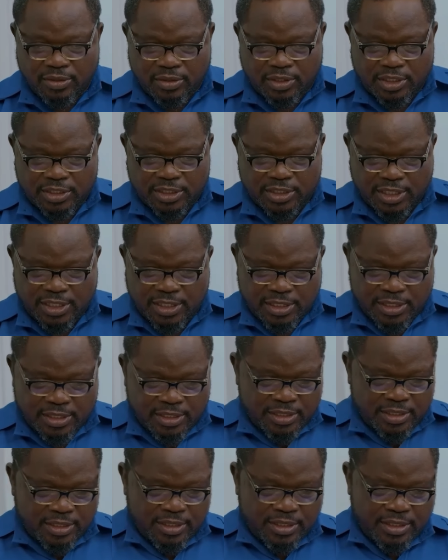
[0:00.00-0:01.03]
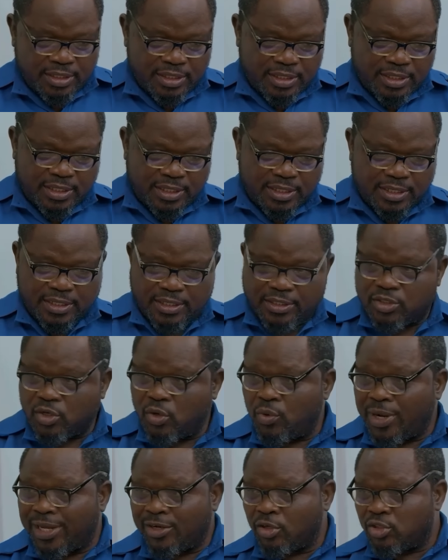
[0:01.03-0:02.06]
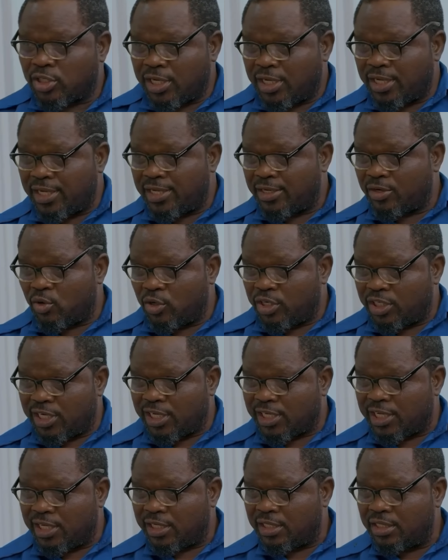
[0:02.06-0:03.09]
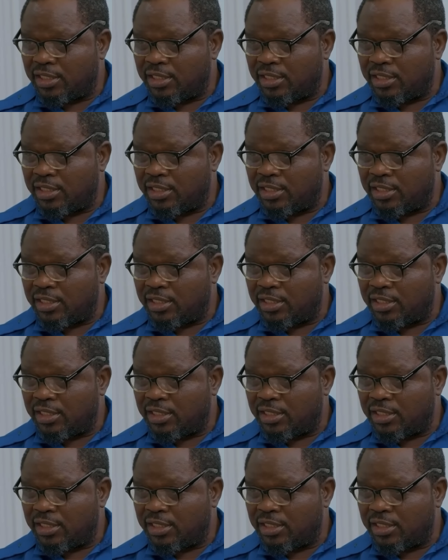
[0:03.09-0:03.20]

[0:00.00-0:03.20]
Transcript: Okay, sir. So we are not going again?